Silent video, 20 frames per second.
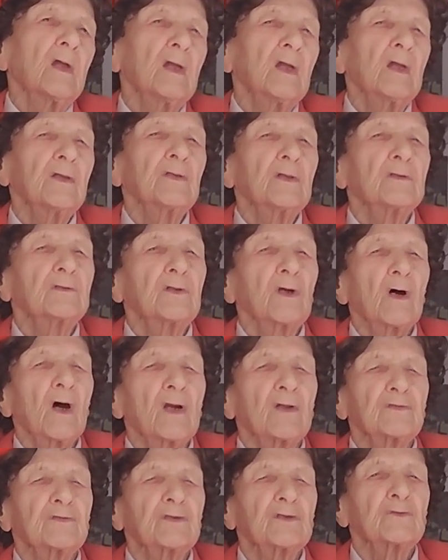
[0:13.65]
And the
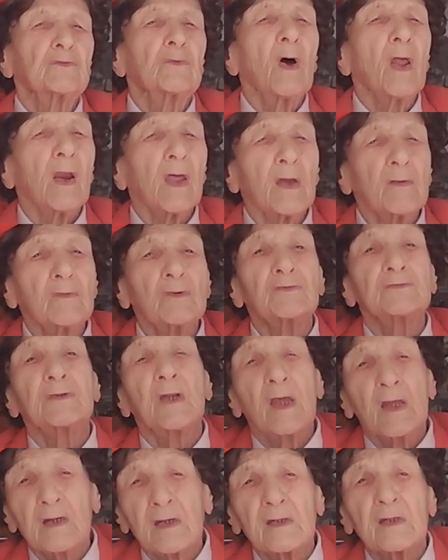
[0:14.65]
daughter says, While I was
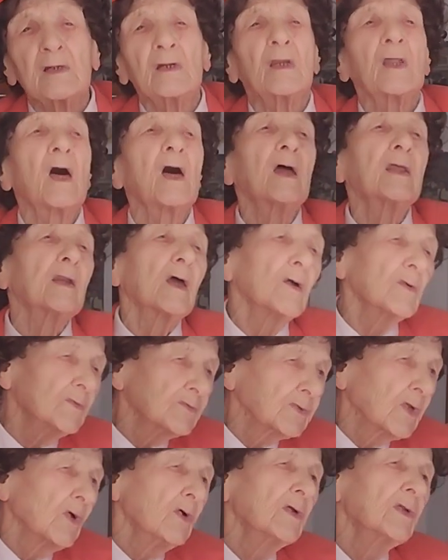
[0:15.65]
standing in line, I
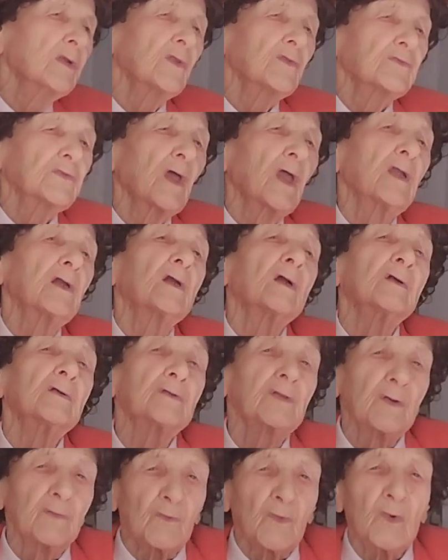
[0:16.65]
was going to thank her,
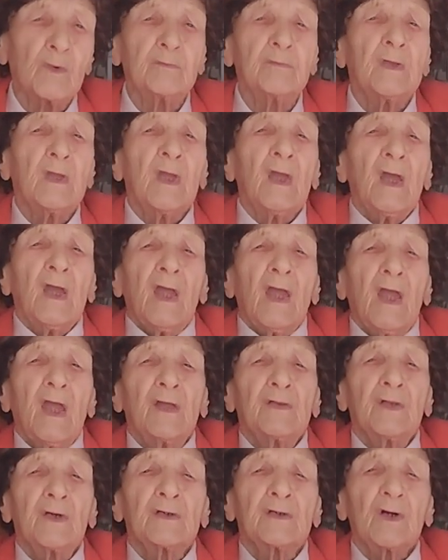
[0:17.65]
and the moon,
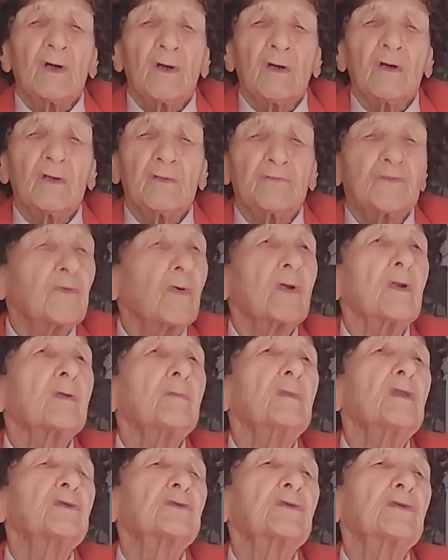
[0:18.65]
and the girl in front of
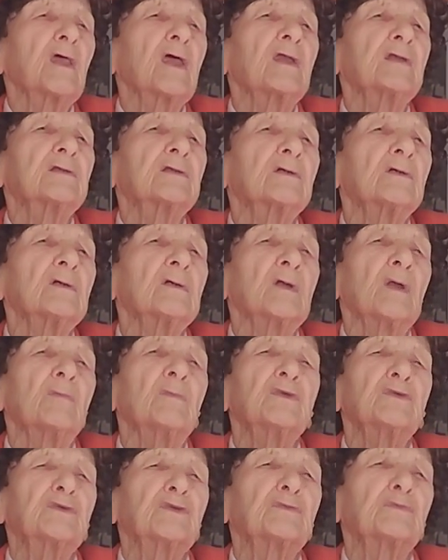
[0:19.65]
me thanked her,
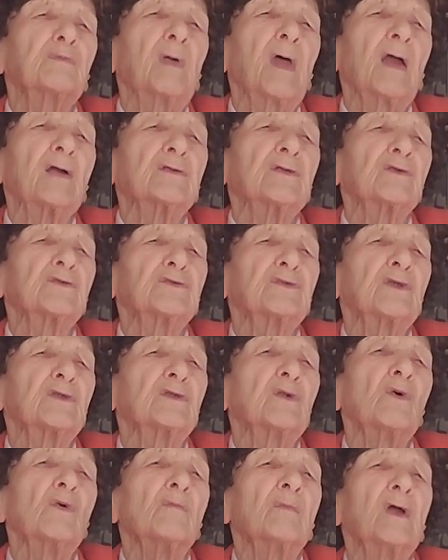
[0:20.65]
and Mrs. Baxter said,
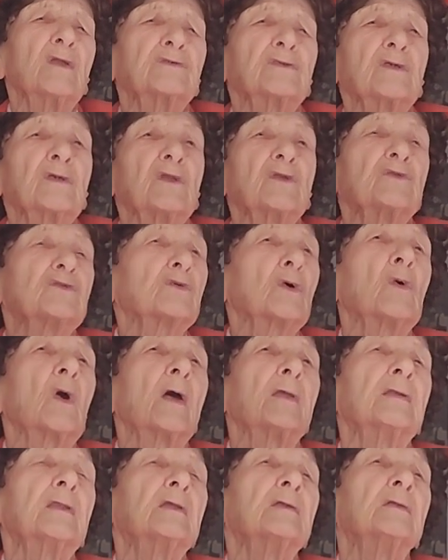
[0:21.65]
Don't mention it, so
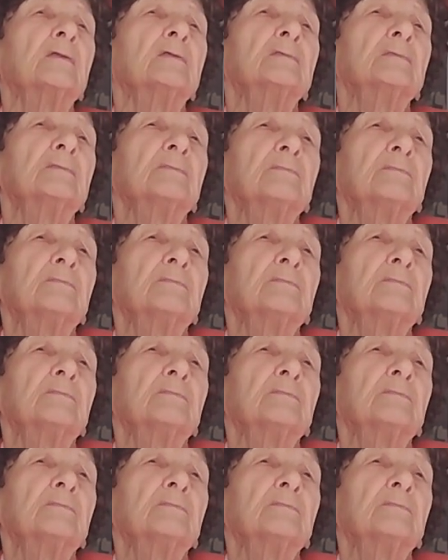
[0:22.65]
I didn't.